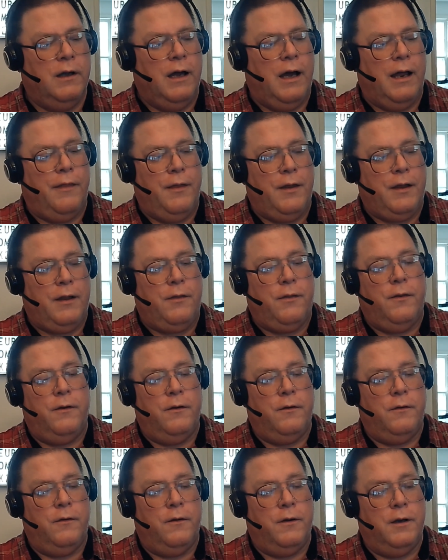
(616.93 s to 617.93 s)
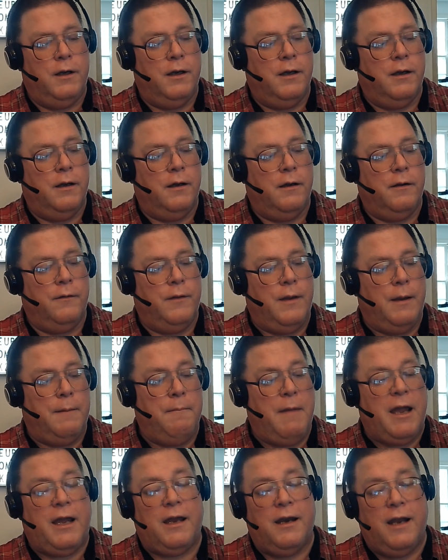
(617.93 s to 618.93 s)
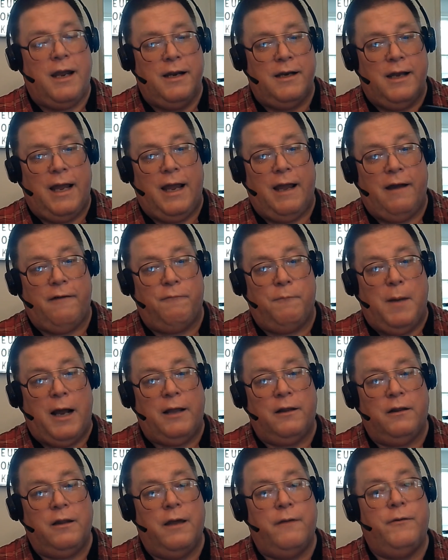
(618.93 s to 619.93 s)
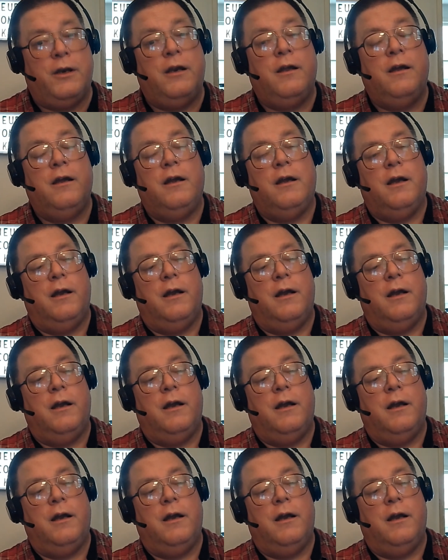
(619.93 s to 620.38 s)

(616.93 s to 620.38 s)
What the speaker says: I think they make an 8.5 by 11